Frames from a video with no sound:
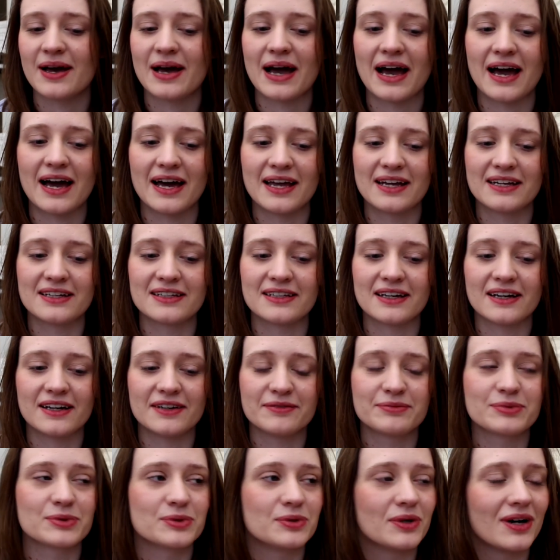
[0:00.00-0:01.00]
and
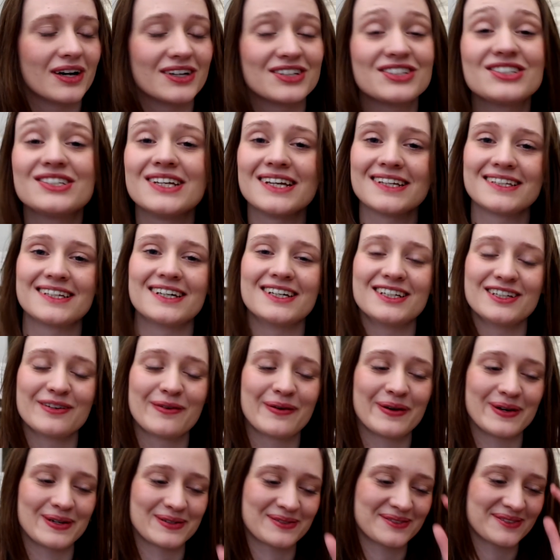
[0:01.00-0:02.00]
I've brought a shit ton
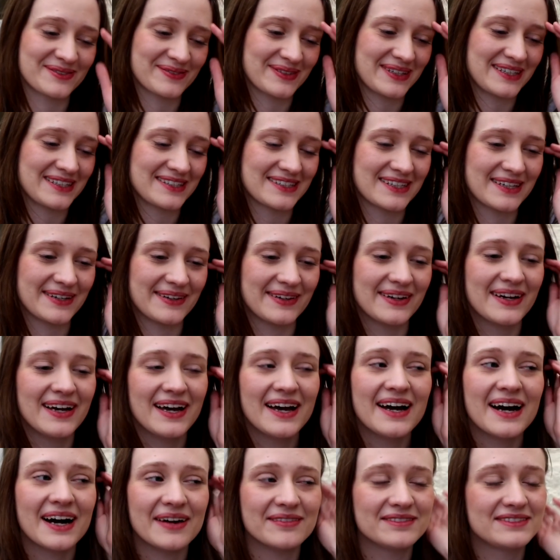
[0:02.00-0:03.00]
of books with me, so
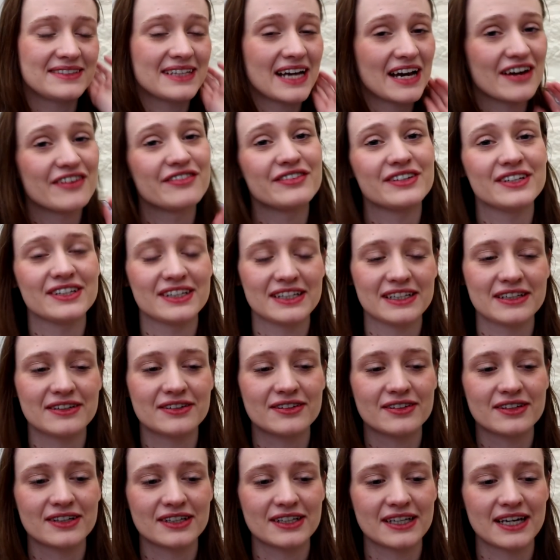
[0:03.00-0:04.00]
I'm definitely
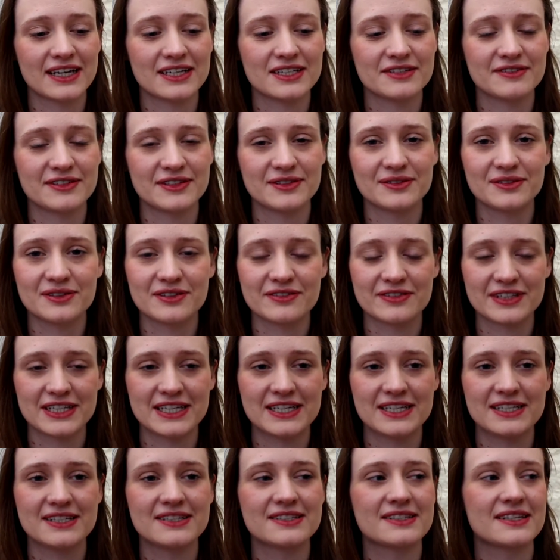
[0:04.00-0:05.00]
not going to get to read all of
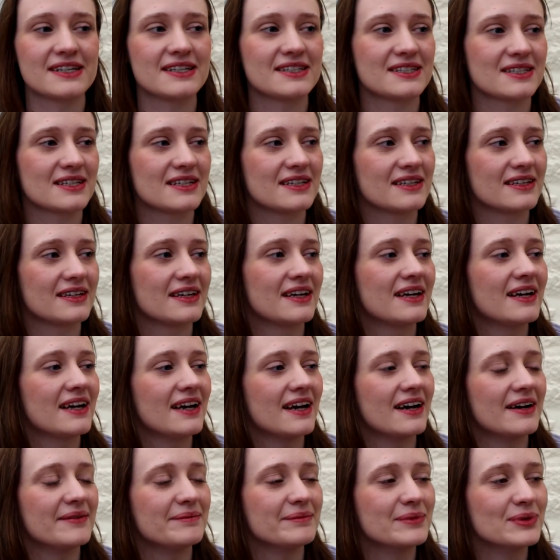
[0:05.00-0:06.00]
these. It's
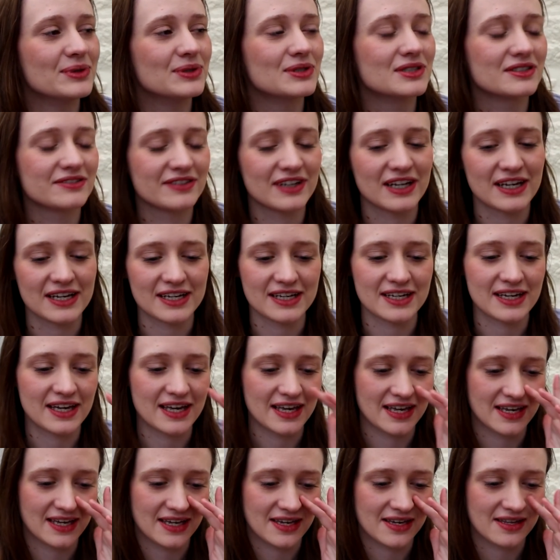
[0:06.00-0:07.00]
more of like
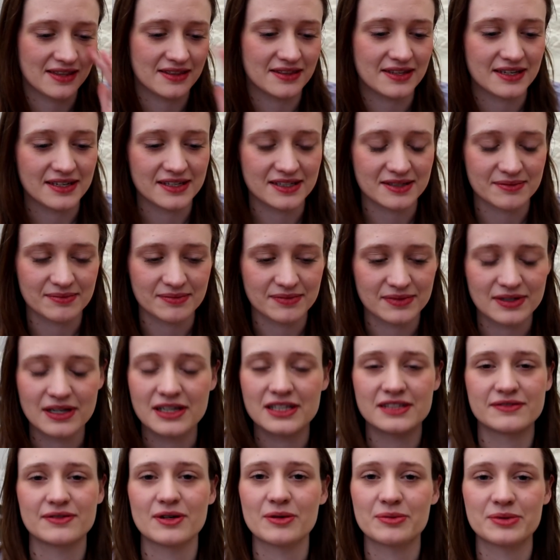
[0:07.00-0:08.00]
a, these are
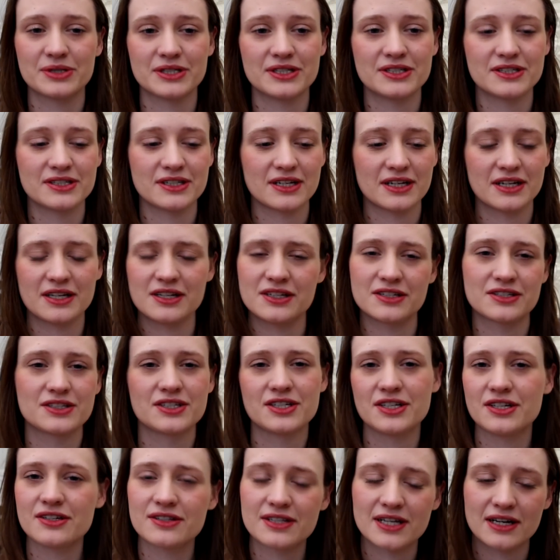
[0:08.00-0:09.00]
loads of options that I can just
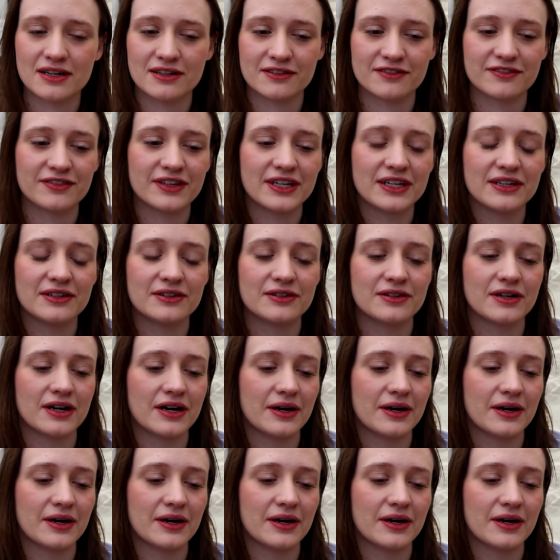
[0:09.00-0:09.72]
choose how I feel.